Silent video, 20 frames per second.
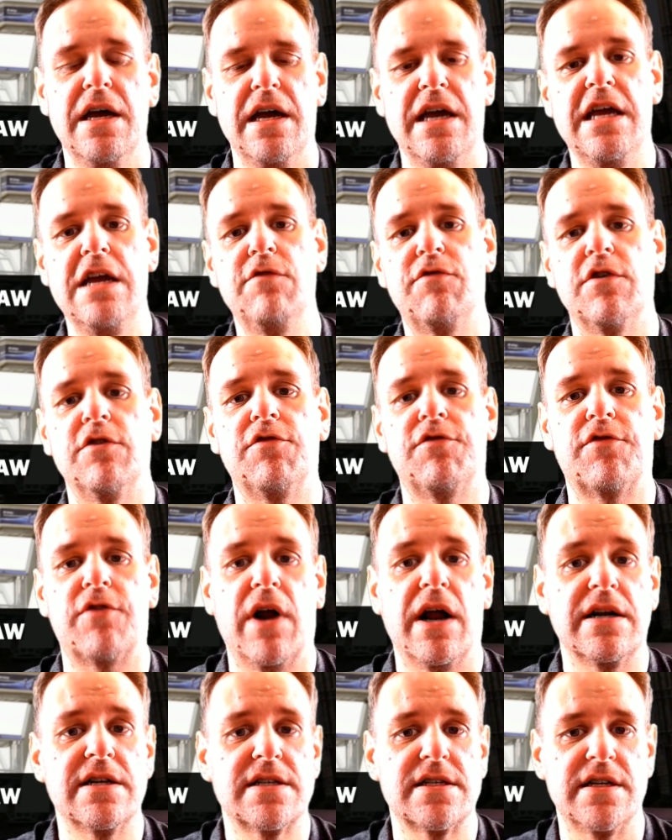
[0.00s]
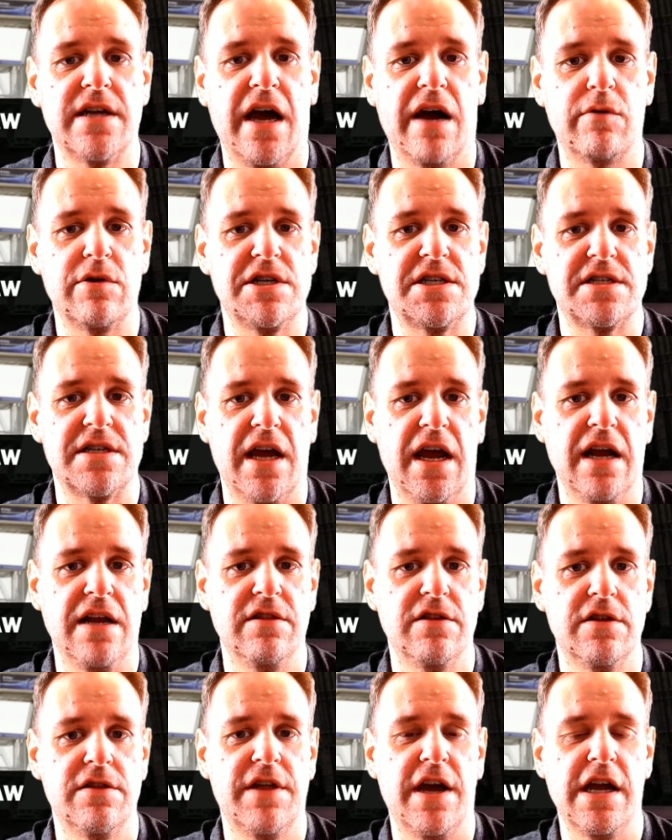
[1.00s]
Even France now is
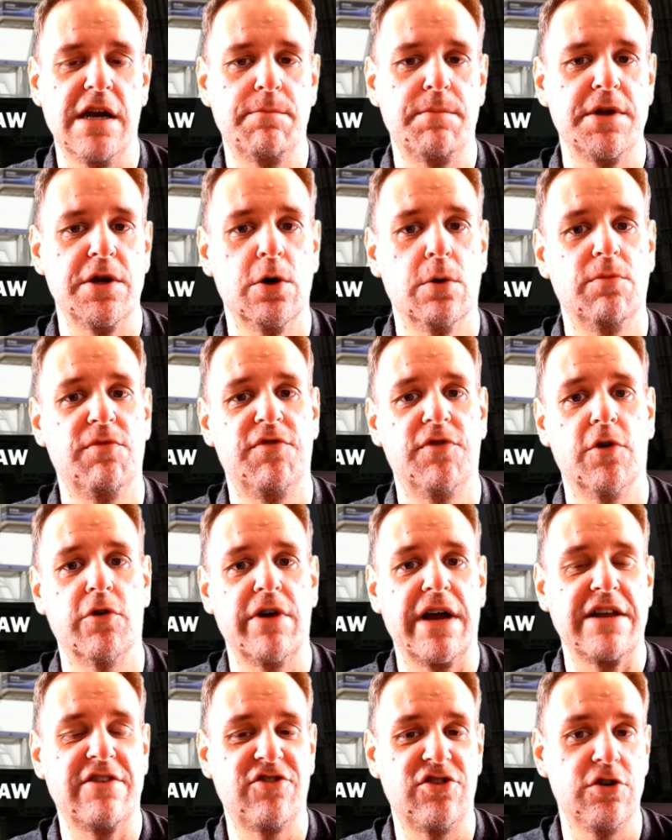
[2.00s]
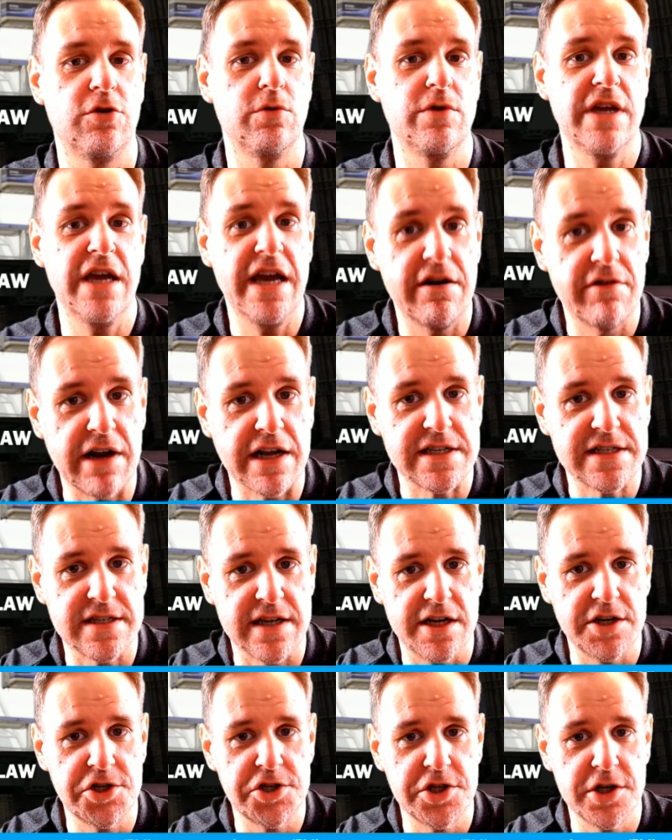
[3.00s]
saying that they'd be up for a 2-year
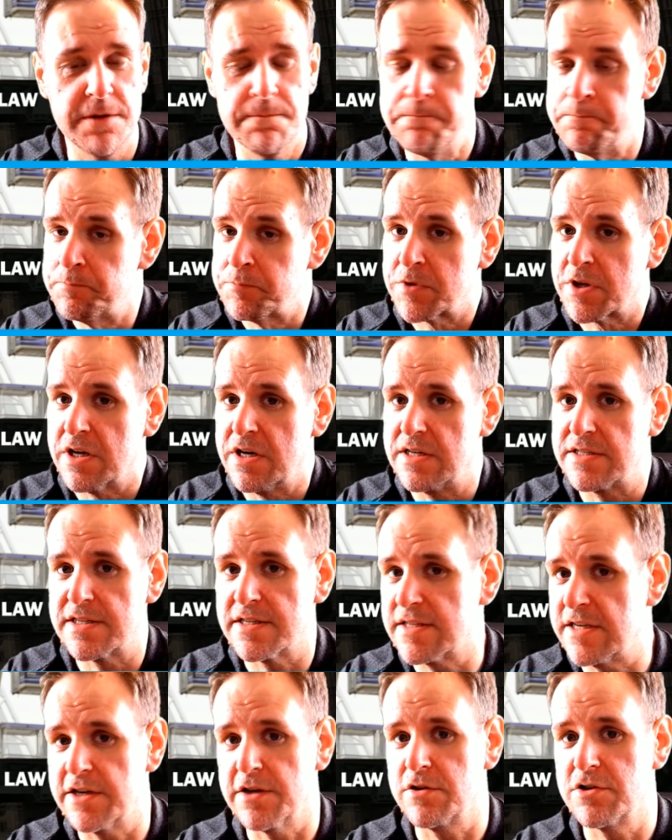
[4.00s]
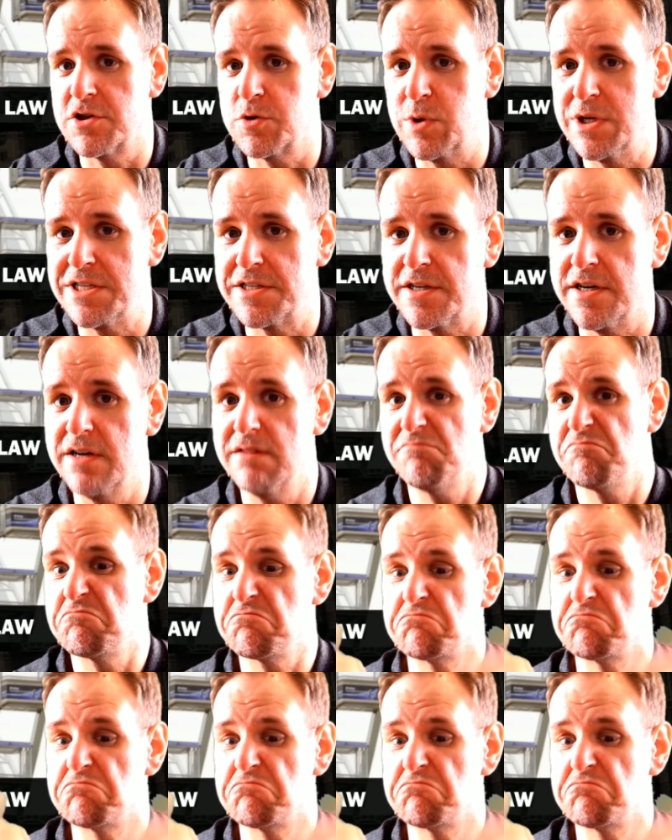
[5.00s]
extension. And as I said on Twitter,